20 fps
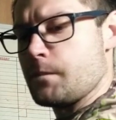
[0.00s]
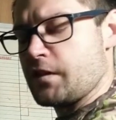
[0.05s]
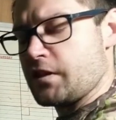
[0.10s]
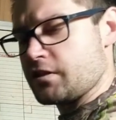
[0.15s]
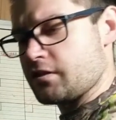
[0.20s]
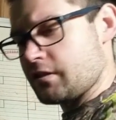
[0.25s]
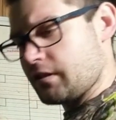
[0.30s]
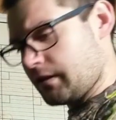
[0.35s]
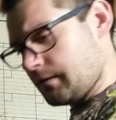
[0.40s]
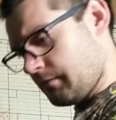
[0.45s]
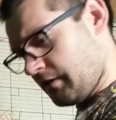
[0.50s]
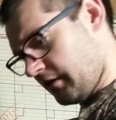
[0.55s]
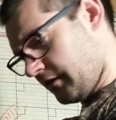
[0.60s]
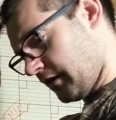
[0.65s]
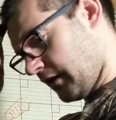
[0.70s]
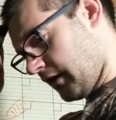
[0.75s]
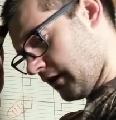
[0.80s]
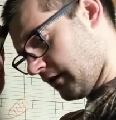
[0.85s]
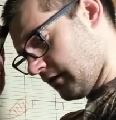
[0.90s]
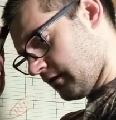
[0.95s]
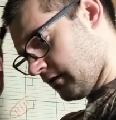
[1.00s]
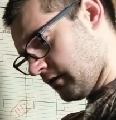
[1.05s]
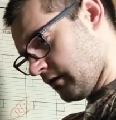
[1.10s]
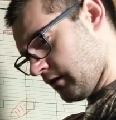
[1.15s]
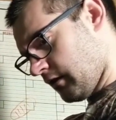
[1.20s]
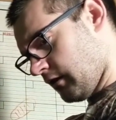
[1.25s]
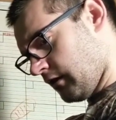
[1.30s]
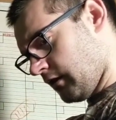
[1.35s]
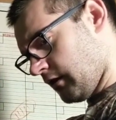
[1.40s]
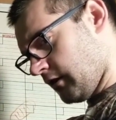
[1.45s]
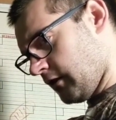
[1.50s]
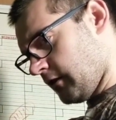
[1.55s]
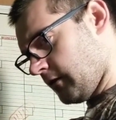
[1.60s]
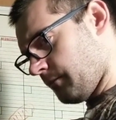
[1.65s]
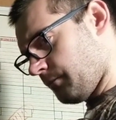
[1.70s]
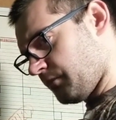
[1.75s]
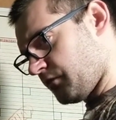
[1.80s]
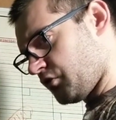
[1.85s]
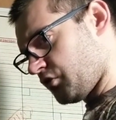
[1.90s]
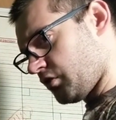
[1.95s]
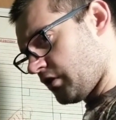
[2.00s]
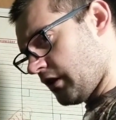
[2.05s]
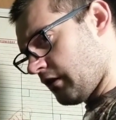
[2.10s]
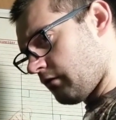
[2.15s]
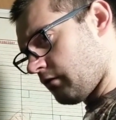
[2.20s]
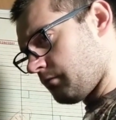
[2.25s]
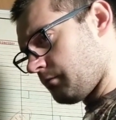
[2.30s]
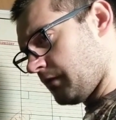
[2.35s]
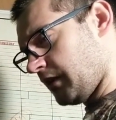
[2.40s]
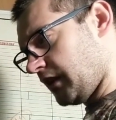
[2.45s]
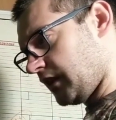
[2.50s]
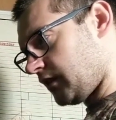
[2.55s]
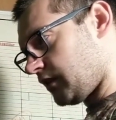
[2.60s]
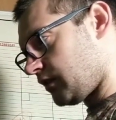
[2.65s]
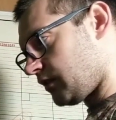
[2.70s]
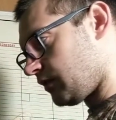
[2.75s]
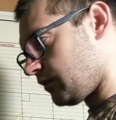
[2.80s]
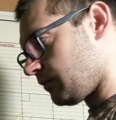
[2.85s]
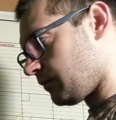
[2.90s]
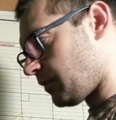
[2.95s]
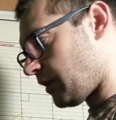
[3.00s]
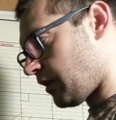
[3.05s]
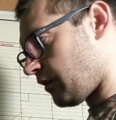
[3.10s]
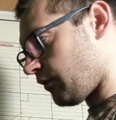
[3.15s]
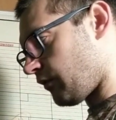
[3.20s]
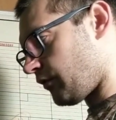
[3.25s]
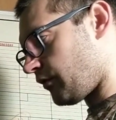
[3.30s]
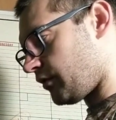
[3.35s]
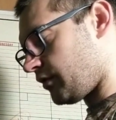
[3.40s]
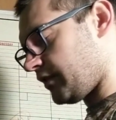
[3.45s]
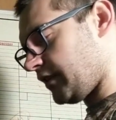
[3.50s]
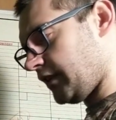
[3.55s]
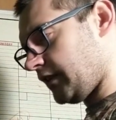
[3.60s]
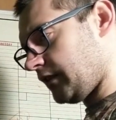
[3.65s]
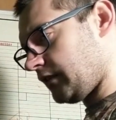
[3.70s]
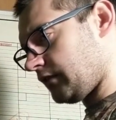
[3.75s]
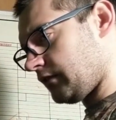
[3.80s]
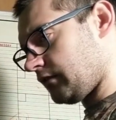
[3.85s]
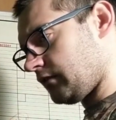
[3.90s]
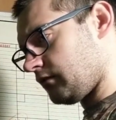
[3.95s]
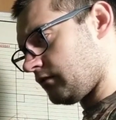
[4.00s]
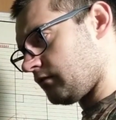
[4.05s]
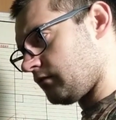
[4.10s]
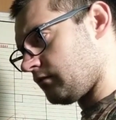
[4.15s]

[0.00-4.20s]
Let's think about that. So that would make Apollo 13